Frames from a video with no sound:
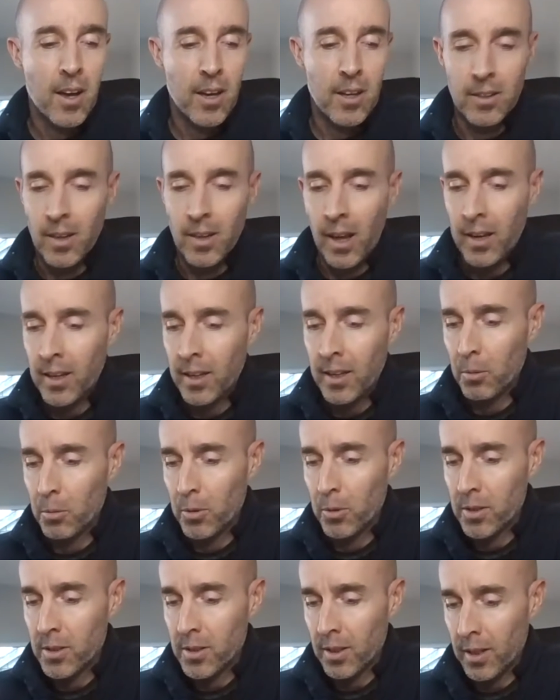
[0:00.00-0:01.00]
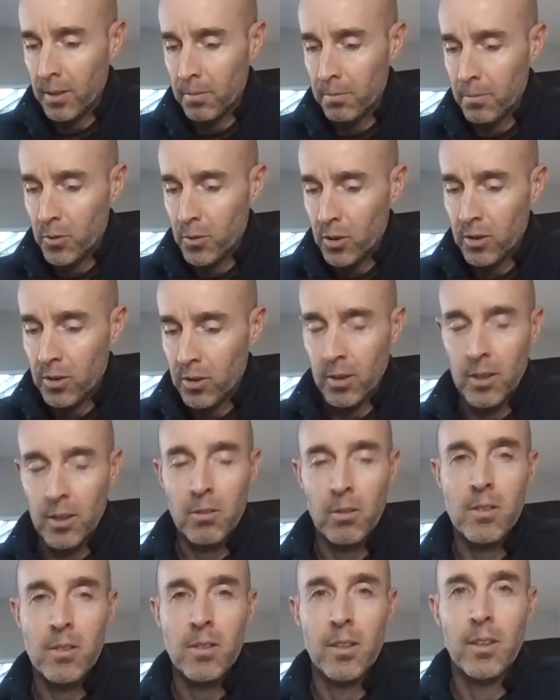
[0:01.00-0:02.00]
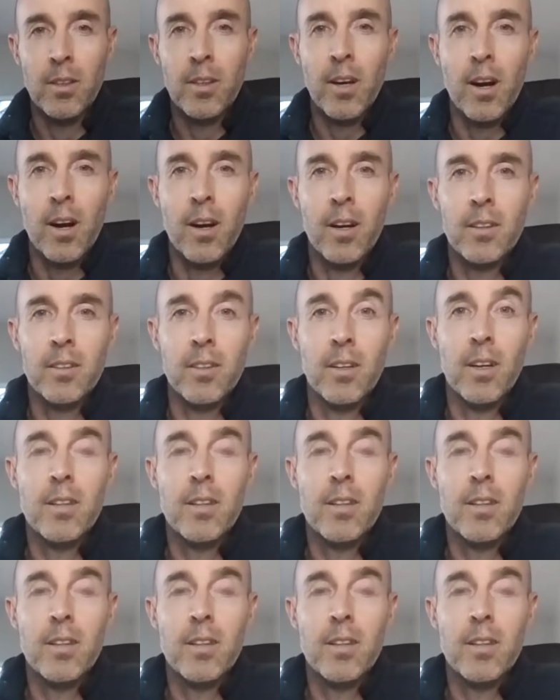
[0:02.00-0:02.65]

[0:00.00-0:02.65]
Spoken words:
And Lenny was such an interesting character.